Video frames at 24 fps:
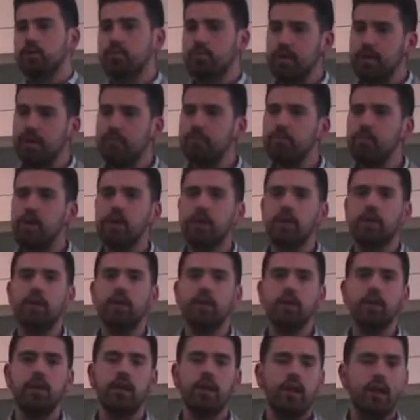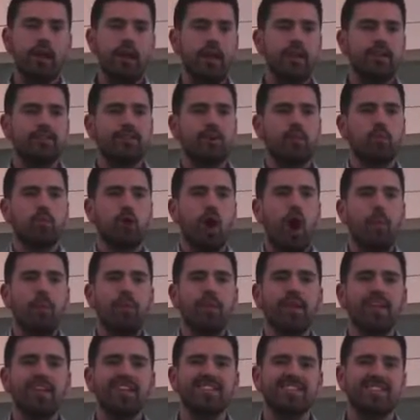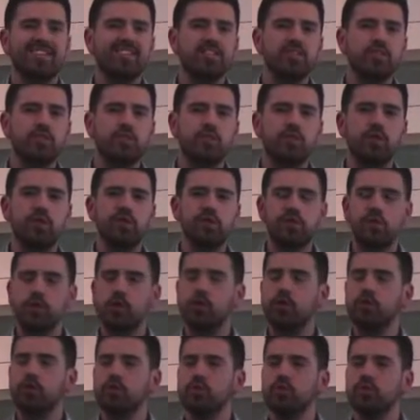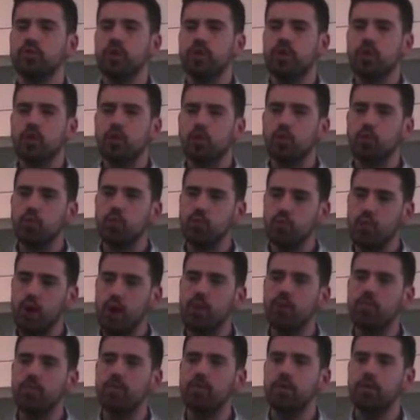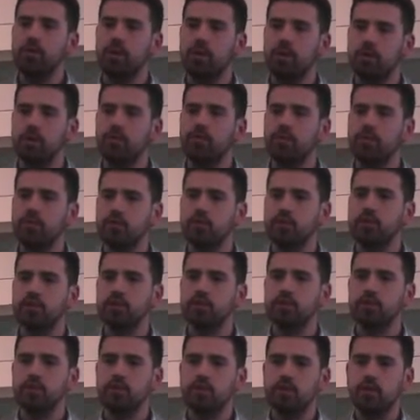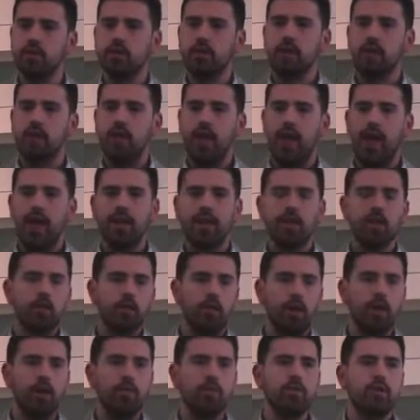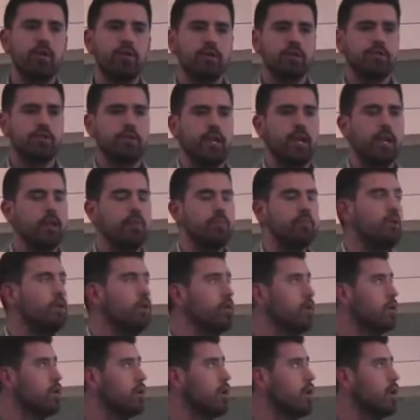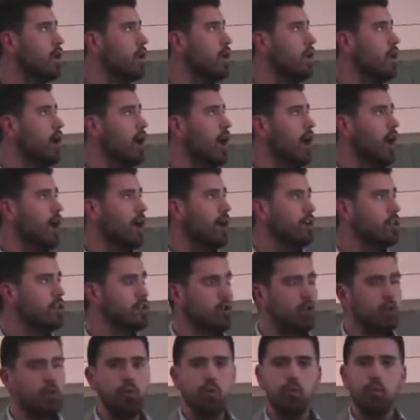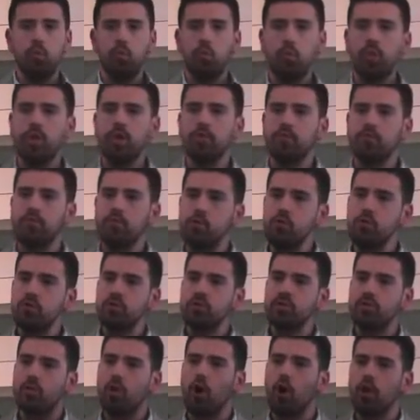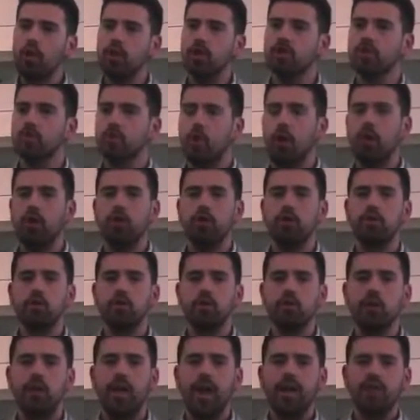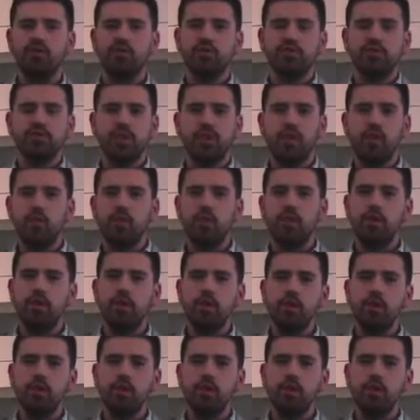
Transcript: beef making, it's that we're up against industries that are just incredibly inefficient and incredibly unsustainable. So we can use far less water. Actually, does anyone